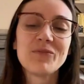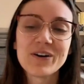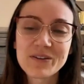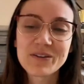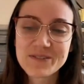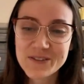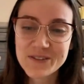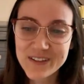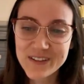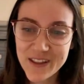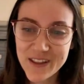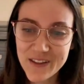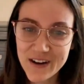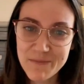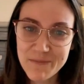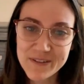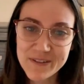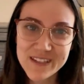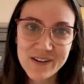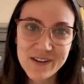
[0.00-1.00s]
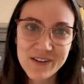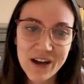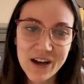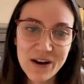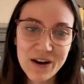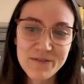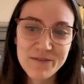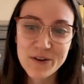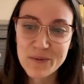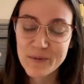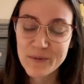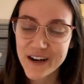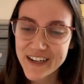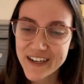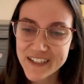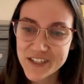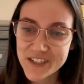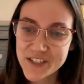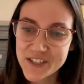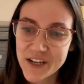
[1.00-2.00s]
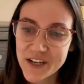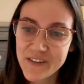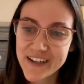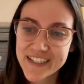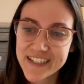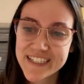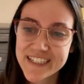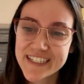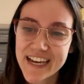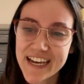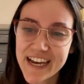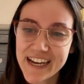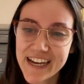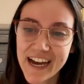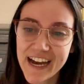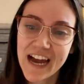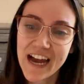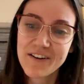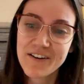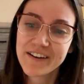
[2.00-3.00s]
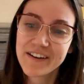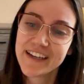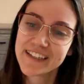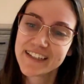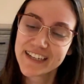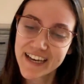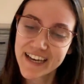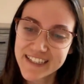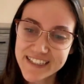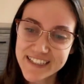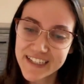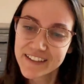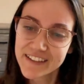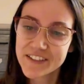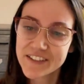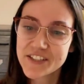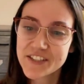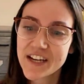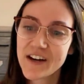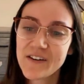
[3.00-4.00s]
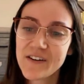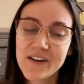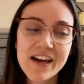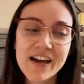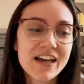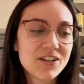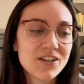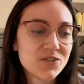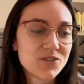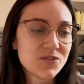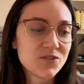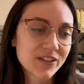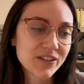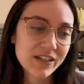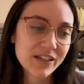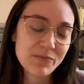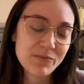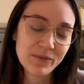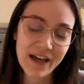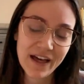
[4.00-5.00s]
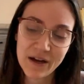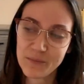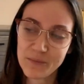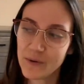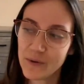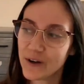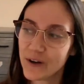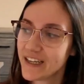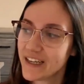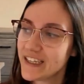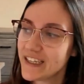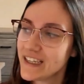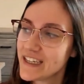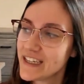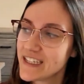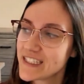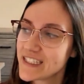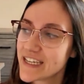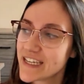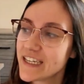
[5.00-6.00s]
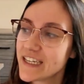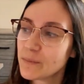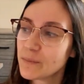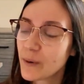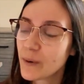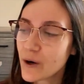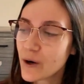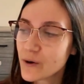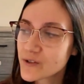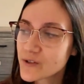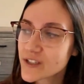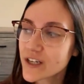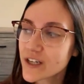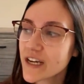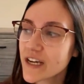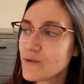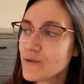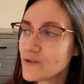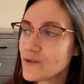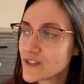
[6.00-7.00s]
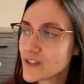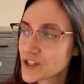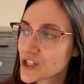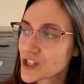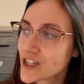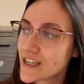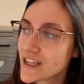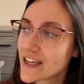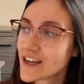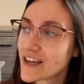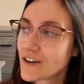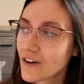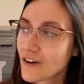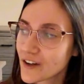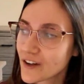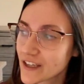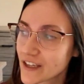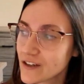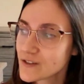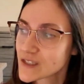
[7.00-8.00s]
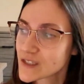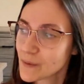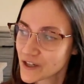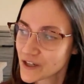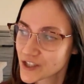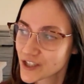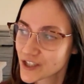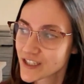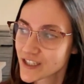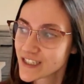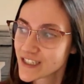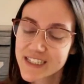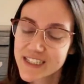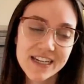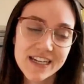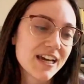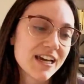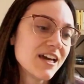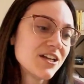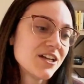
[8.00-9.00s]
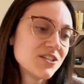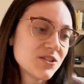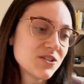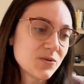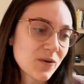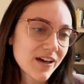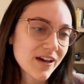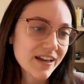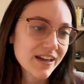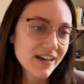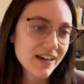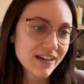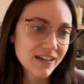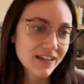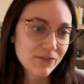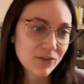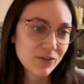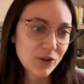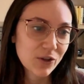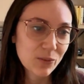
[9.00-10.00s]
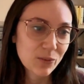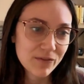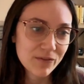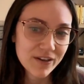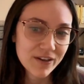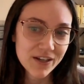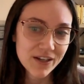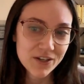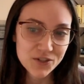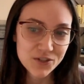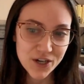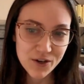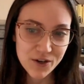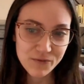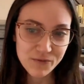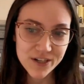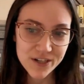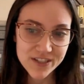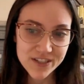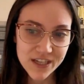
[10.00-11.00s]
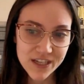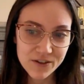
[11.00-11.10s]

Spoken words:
to another episode of Your Brand is Showing. Today, I have a guest on the show, Julian Blackmore. He is a composer, a musician, and an audio specialist. Do you want to give a little bit of an intro for yourself?